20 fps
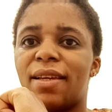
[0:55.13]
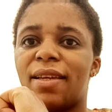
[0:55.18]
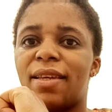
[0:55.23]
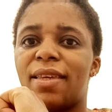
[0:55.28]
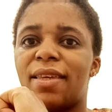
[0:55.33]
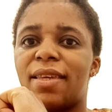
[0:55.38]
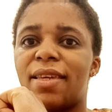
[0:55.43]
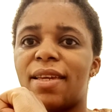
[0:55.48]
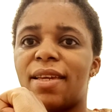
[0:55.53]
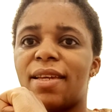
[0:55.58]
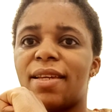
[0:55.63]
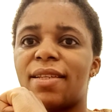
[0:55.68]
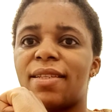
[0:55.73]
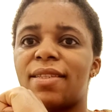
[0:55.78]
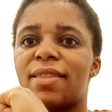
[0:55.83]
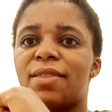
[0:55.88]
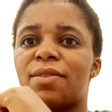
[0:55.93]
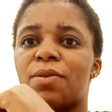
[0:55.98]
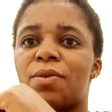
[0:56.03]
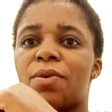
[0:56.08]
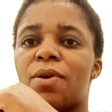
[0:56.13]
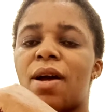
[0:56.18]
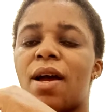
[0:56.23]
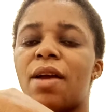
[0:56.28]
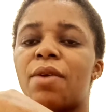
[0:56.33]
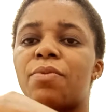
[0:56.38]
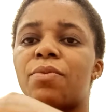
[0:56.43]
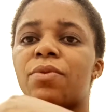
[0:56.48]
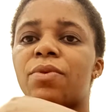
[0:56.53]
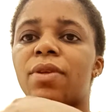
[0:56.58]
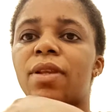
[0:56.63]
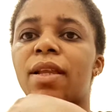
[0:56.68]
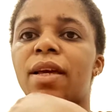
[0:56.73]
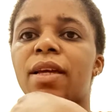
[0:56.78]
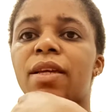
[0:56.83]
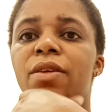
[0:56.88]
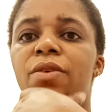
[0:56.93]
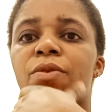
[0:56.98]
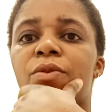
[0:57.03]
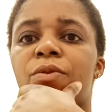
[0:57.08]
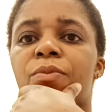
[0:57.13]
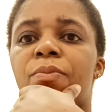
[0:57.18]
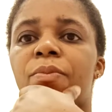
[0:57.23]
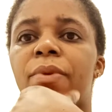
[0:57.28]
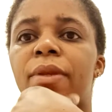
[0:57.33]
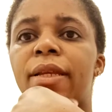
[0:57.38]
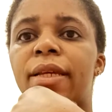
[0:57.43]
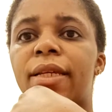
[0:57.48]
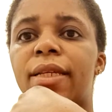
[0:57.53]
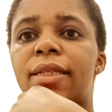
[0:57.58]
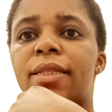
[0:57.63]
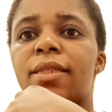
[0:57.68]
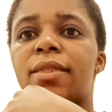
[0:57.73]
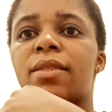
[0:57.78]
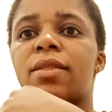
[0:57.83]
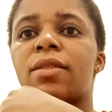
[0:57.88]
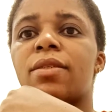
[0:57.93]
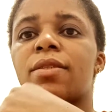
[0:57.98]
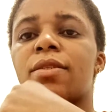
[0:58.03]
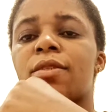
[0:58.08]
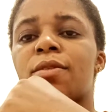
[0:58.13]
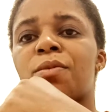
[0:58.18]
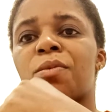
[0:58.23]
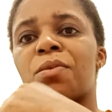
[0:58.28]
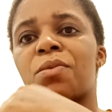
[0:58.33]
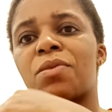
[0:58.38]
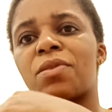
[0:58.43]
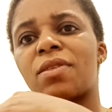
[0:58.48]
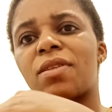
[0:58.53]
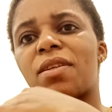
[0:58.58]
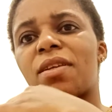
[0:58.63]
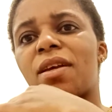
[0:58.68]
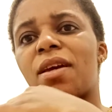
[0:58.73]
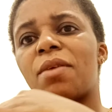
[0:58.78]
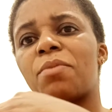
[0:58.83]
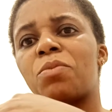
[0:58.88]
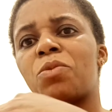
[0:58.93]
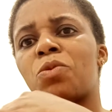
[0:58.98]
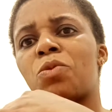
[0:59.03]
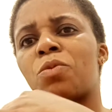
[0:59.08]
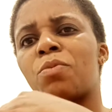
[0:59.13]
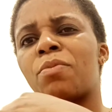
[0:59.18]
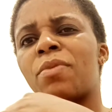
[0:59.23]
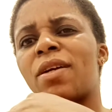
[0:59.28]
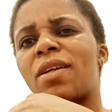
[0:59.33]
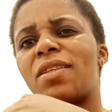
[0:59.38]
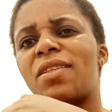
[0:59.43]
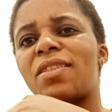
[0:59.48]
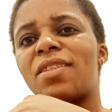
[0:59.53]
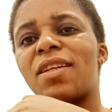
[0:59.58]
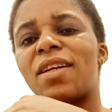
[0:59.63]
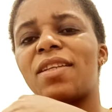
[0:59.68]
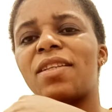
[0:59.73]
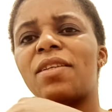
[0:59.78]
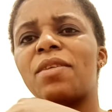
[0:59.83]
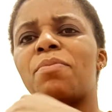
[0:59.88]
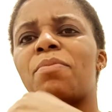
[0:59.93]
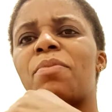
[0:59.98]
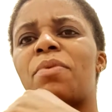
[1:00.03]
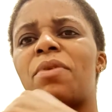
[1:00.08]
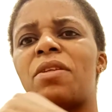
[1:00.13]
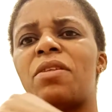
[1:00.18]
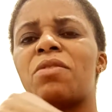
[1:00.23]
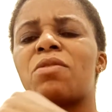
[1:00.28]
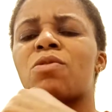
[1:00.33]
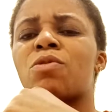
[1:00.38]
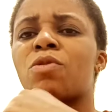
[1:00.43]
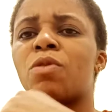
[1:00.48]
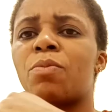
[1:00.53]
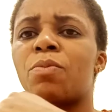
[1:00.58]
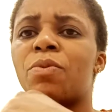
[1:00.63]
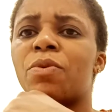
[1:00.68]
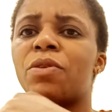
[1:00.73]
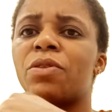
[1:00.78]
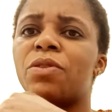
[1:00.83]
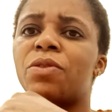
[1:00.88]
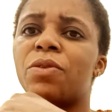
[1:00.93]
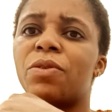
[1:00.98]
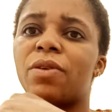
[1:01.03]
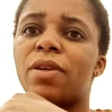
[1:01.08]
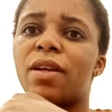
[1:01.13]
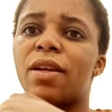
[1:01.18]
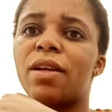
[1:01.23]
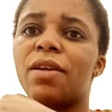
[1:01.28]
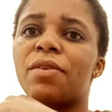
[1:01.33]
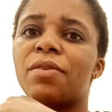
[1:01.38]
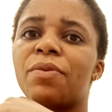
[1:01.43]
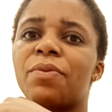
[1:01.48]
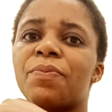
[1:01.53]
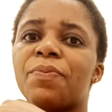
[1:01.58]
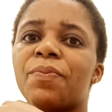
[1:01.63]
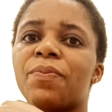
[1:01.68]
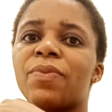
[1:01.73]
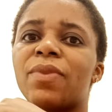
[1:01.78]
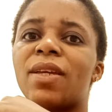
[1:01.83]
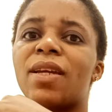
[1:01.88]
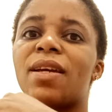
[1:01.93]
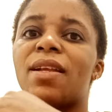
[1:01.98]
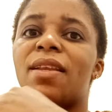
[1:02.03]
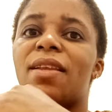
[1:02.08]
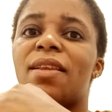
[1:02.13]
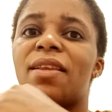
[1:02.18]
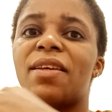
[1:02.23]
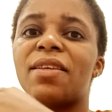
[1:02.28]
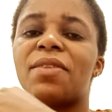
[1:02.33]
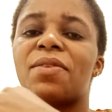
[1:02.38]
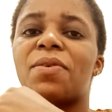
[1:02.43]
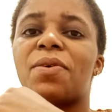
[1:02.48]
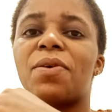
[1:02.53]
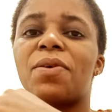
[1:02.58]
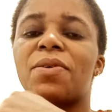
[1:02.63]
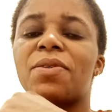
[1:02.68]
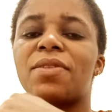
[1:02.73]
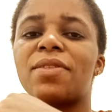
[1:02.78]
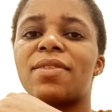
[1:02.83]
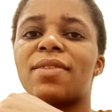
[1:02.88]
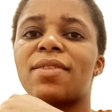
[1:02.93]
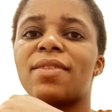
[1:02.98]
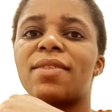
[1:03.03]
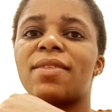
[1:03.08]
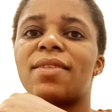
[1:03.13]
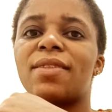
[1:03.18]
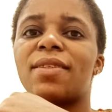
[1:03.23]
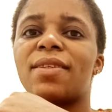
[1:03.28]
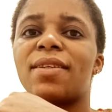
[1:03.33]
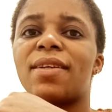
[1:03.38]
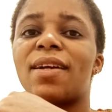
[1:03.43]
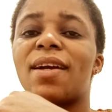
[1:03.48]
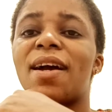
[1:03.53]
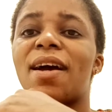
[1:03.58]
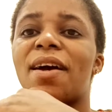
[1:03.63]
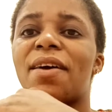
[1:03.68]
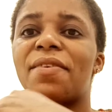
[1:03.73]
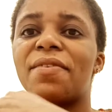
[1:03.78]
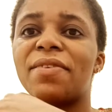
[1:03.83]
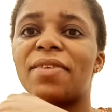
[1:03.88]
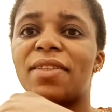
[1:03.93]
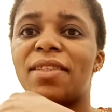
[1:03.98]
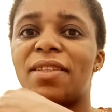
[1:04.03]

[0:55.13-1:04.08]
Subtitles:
Yes, so I would like you, please subscribe to my channel. Please support your girl. Let us carry